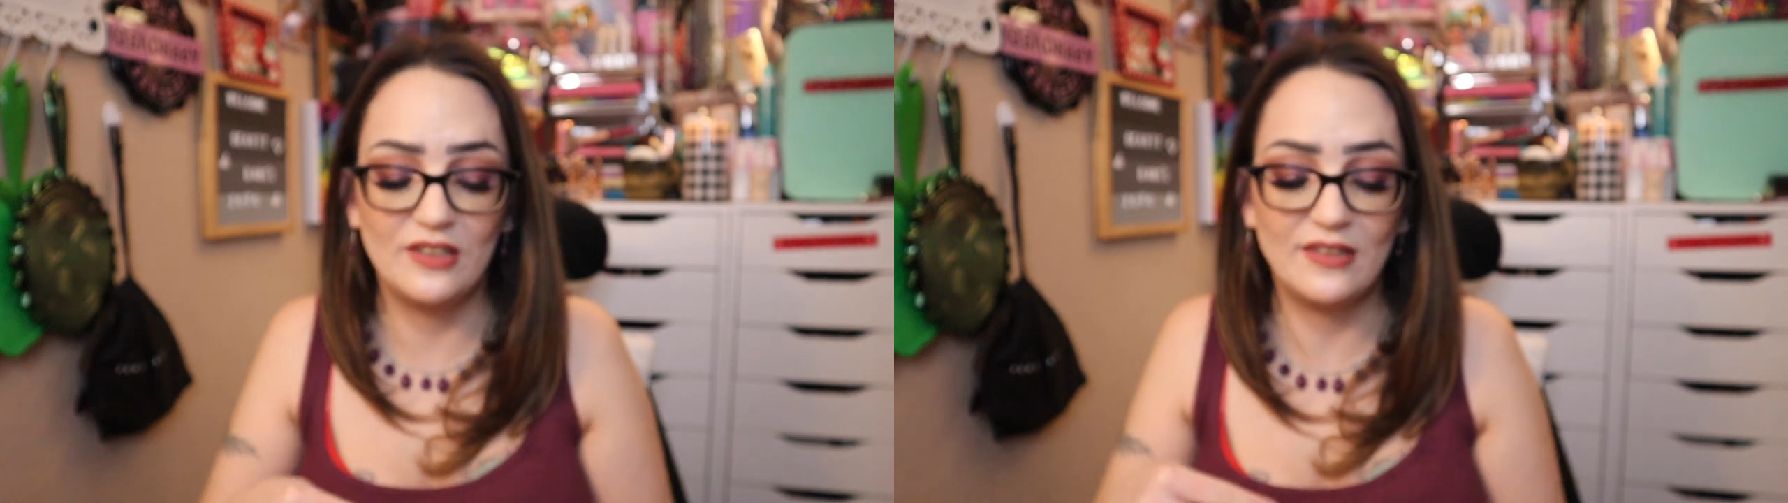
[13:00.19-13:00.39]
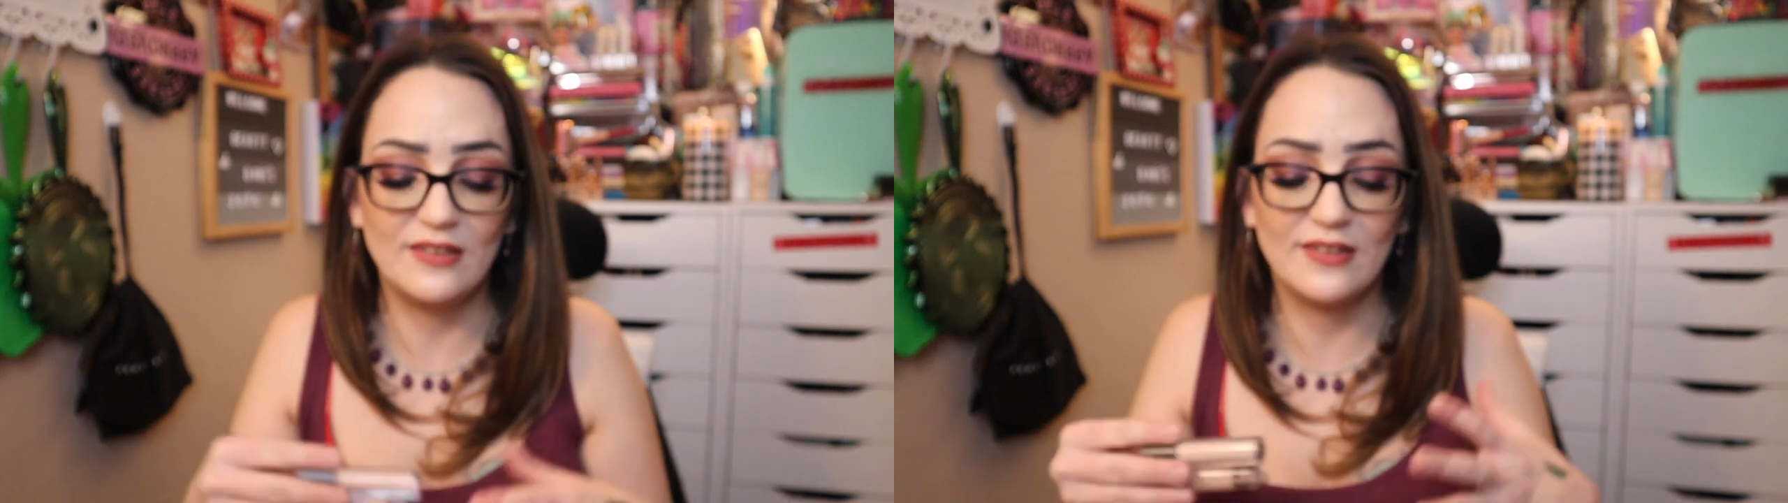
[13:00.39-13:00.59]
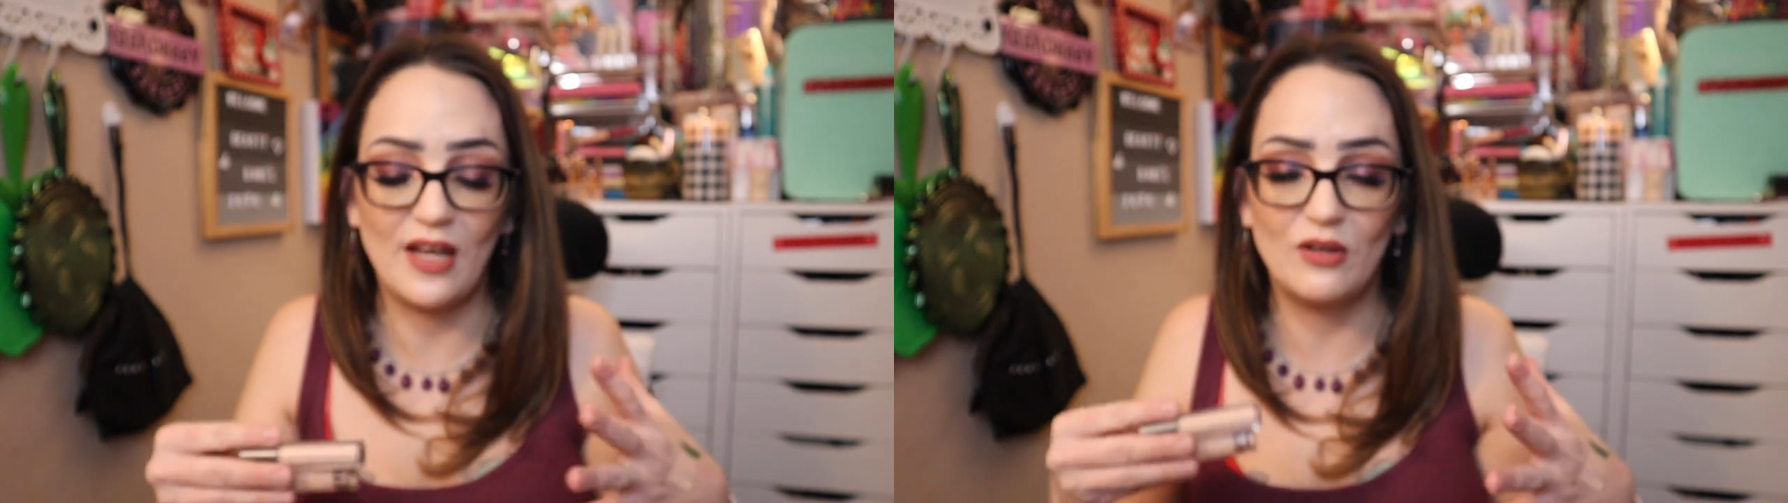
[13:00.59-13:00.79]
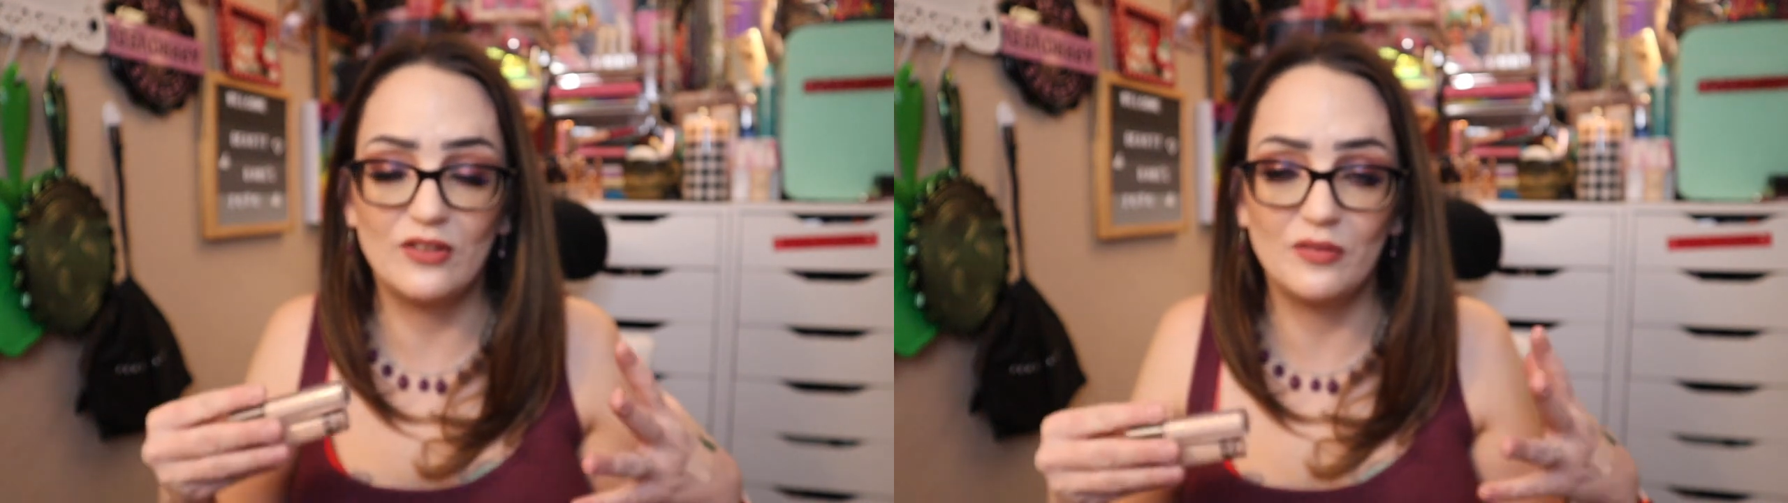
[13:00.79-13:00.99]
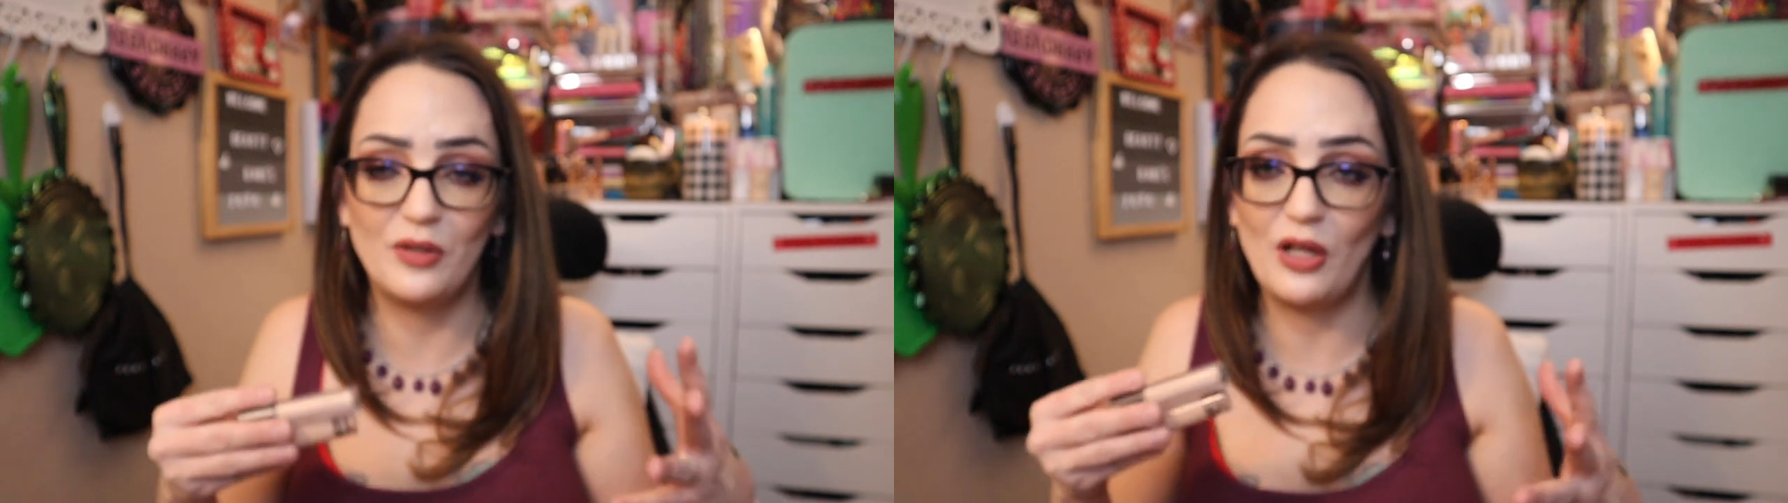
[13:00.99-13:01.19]

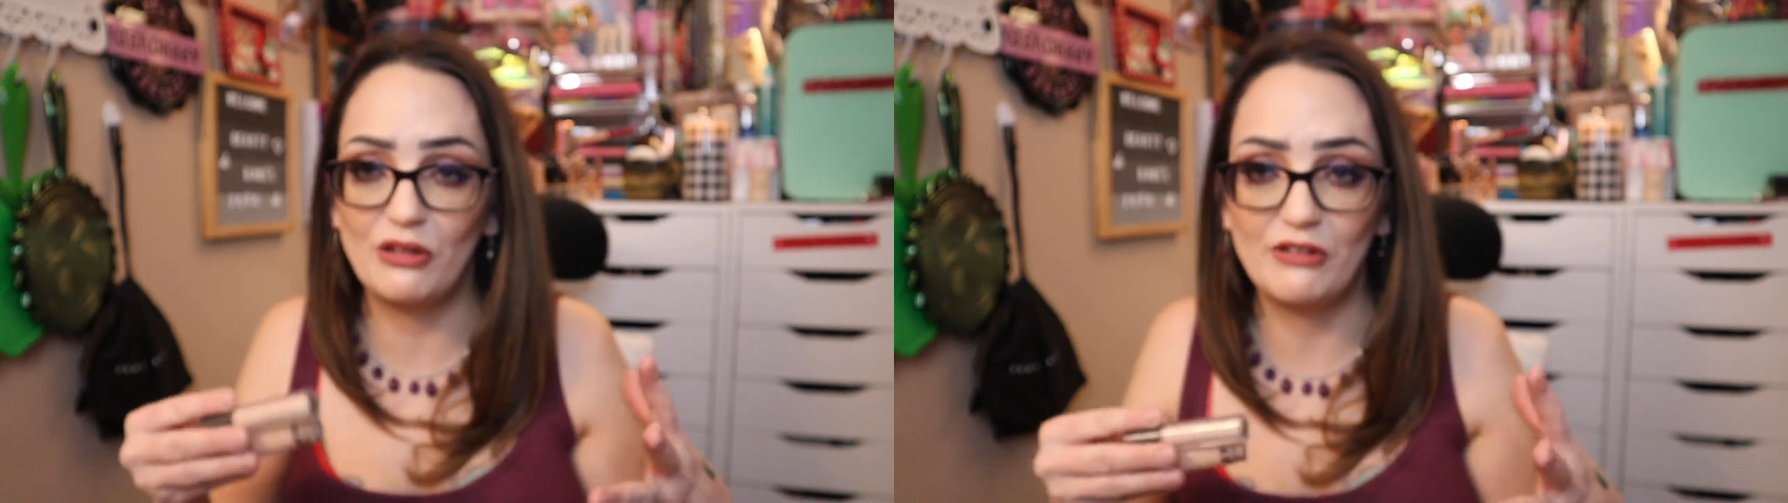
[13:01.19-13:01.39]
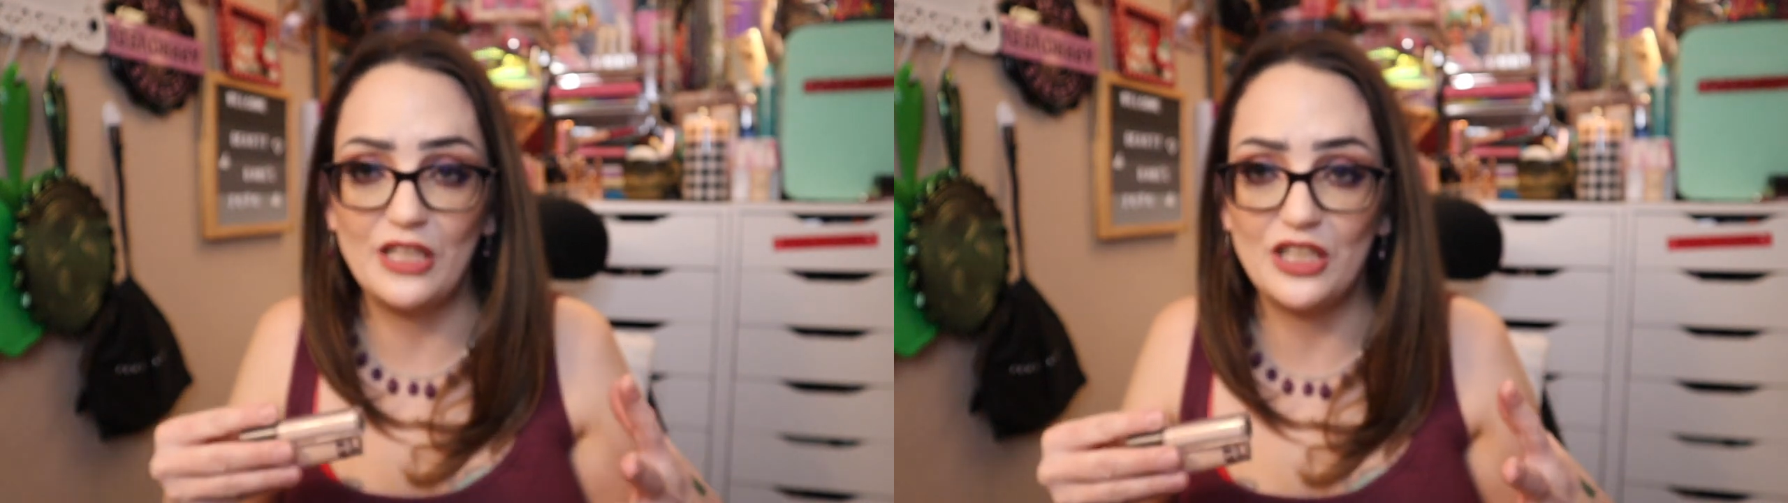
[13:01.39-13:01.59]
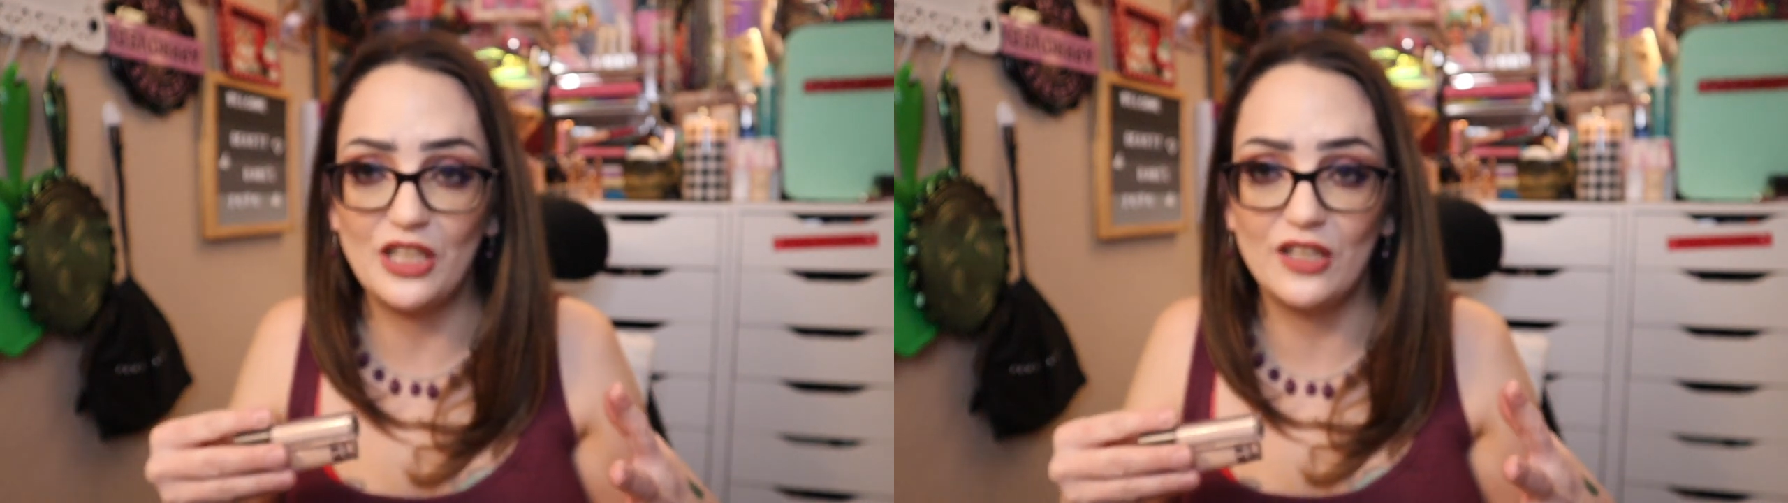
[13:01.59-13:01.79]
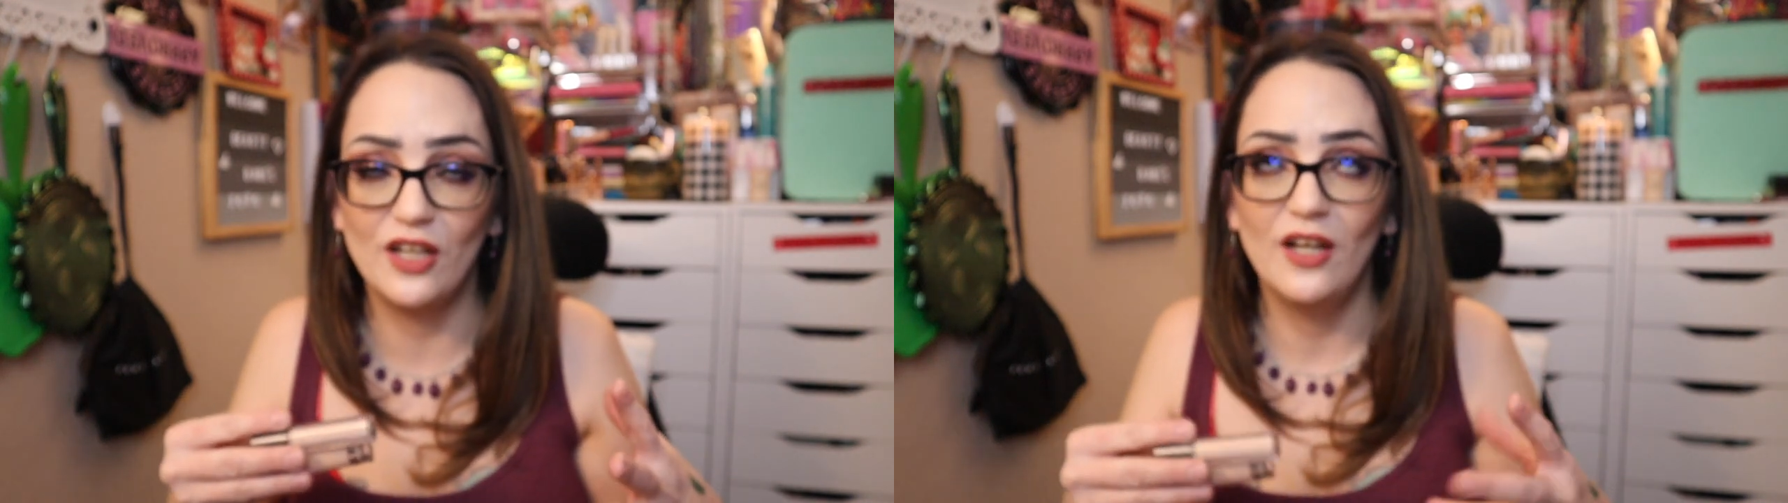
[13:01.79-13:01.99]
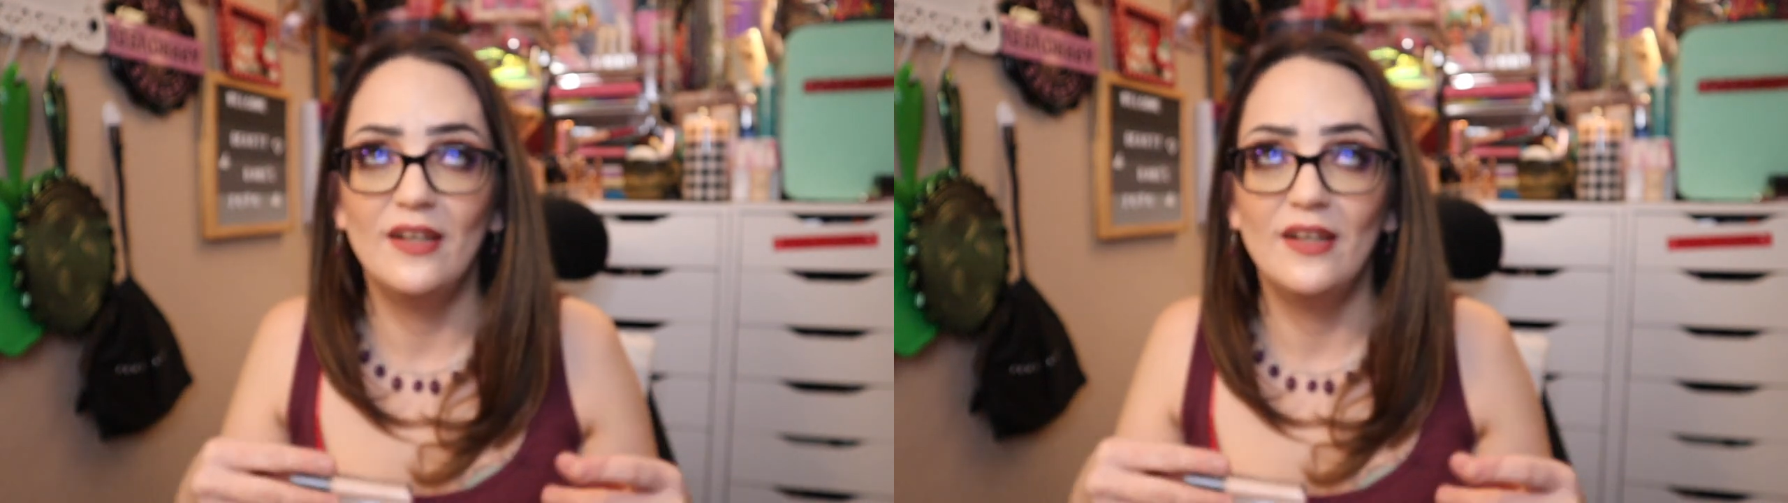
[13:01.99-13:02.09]
discount some coloration.